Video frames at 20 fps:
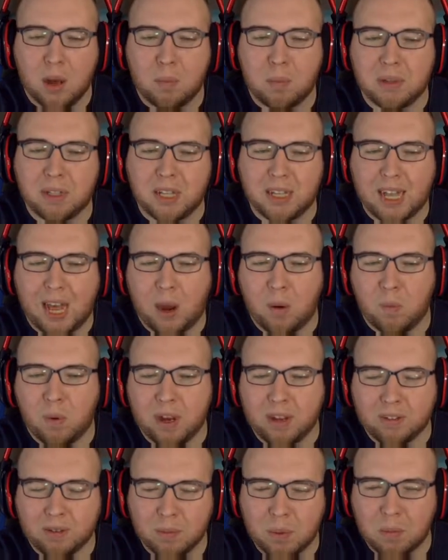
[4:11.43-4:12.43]
But then that
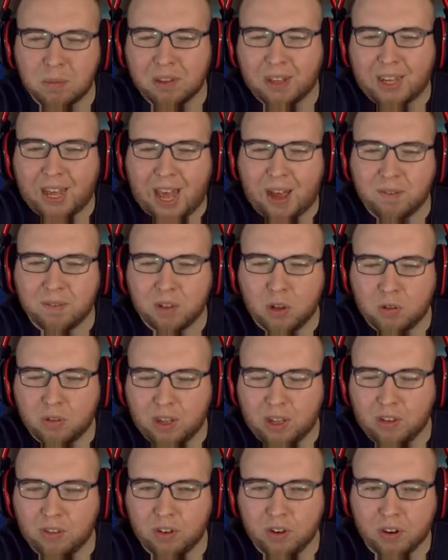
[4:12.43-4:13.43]
way, sometimes I like having those
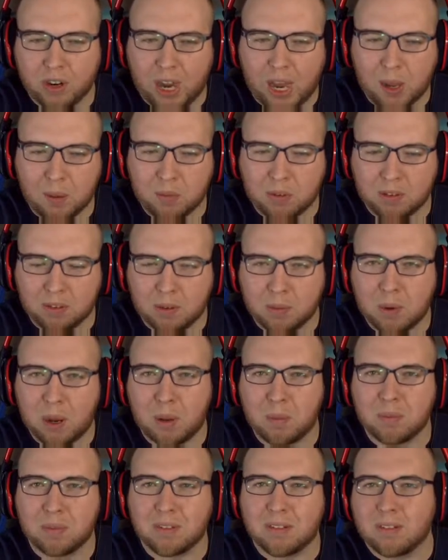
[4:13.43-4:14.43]
easier games, because
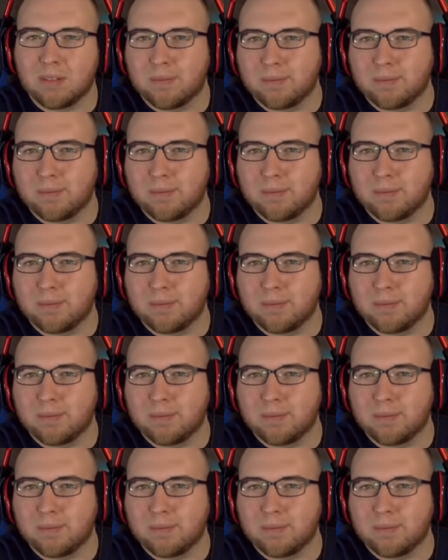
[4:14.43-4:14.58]
sometimes,